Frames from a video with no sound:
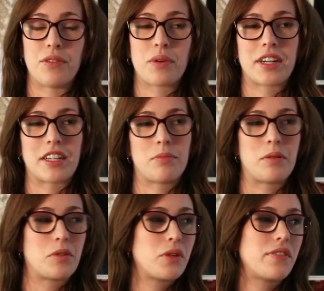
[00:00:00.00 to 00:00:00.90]
you want to catch me
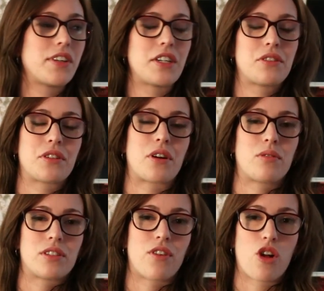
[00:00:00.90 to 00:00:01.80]
in between videos, you can
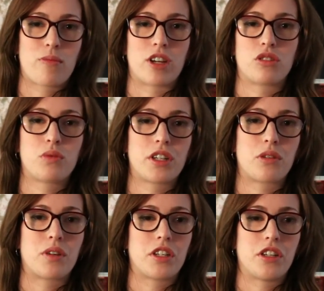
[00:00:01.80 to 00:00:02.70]
always follow me on Twitter,
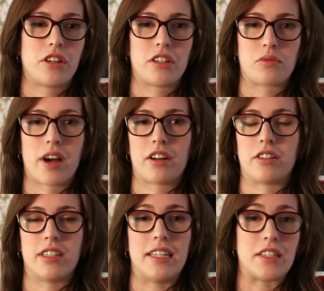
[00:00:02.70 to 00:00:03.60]

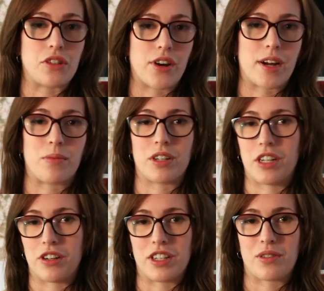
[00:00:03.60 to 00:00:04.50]
OneCuriousWriter, Instagram,
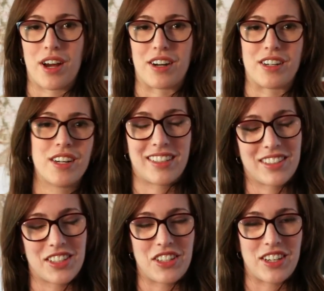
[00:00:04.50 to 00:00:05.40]
OneCuriousWriter. Okay,
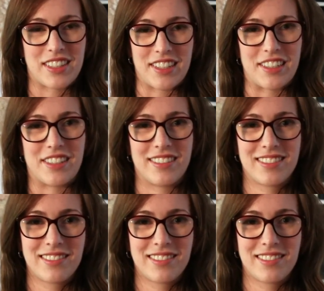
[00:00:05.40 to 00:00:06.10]
I'll see you guys later.